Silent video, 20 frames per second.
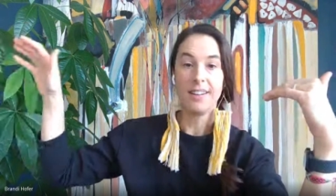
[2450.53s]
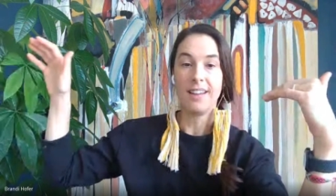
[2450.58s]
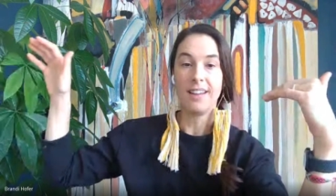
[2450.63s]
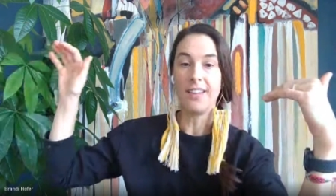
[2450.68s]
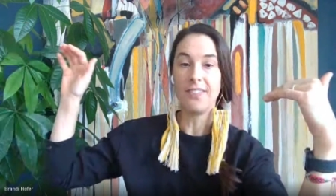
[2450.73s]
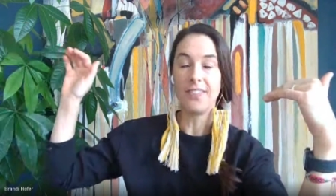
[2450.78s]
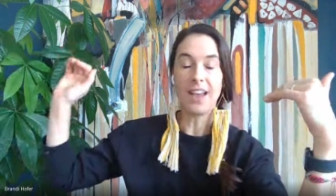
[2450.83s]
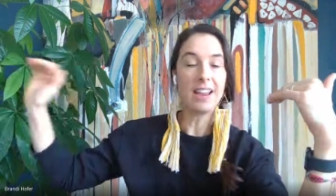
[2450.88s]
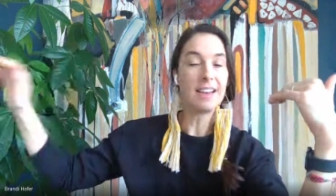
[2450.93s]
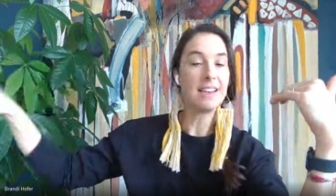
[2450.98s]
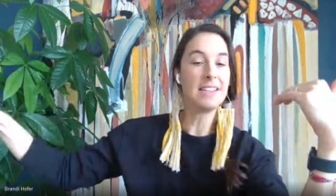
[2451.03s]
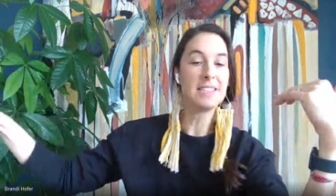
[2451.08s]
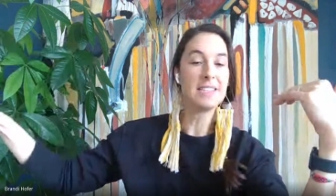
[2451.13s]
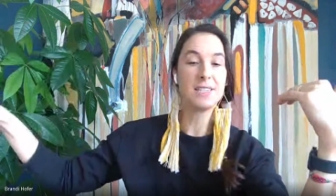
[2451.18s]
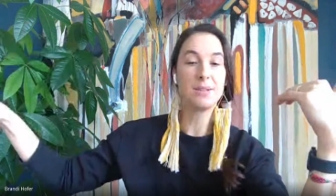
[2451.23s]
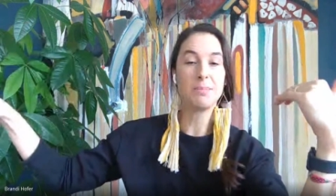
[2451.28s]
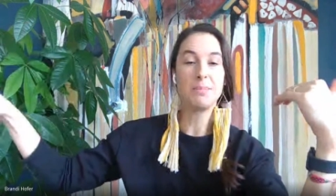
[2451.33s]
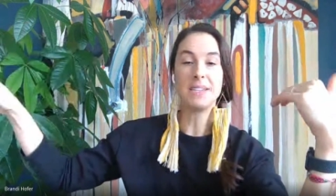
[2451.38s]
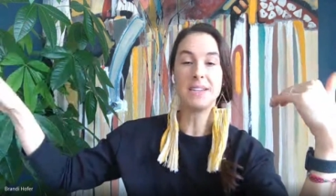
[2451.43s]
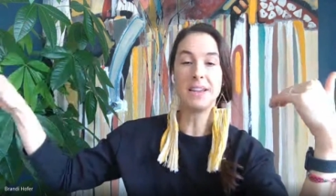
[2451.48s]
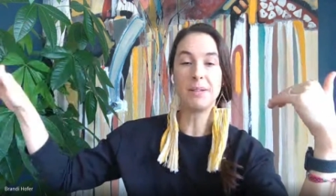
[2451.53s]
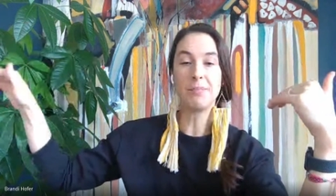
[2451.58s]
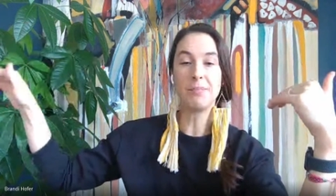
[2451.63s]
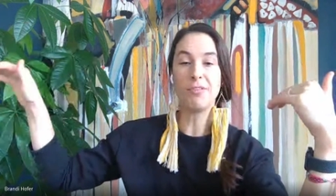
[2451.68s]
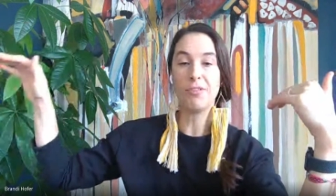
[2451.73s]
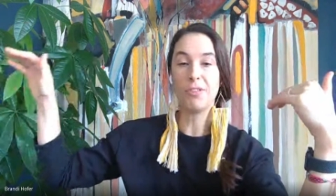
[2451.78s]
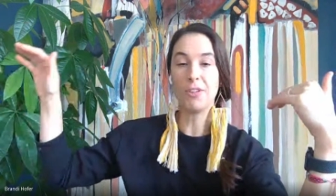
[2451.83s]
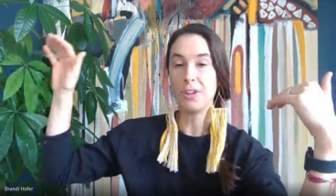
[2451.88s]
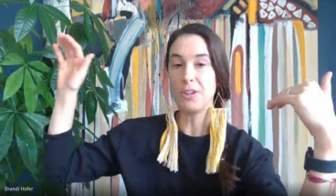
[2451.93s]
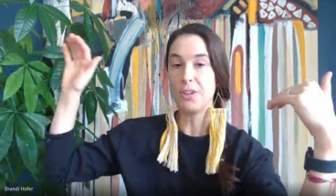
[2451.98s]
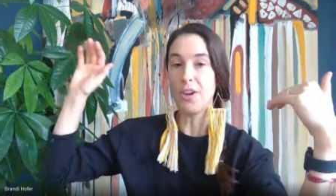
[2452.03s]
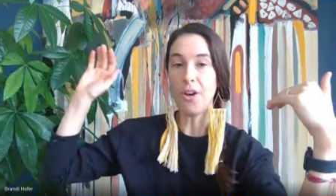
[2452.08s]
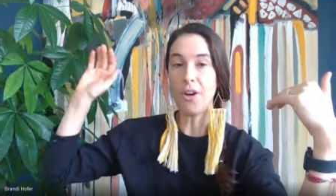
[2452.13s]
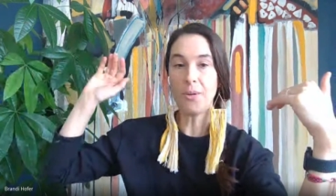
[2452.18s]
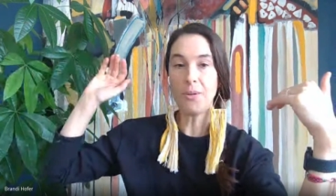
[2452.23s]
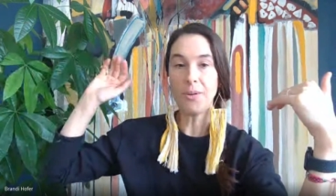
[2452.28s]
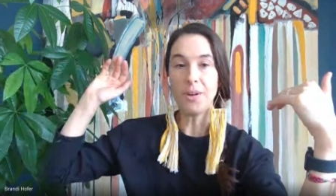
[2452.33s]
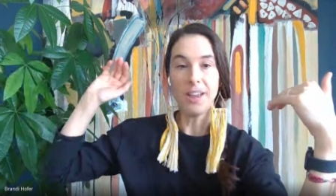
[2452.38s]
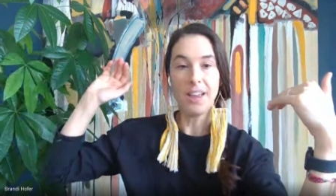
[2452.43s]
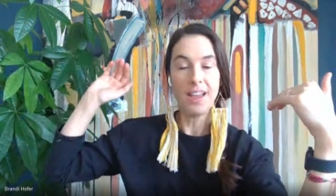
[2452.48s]
and that needs to be done before you
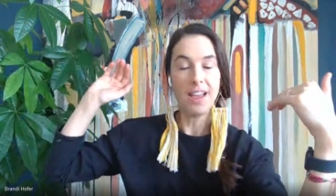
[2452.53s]
go.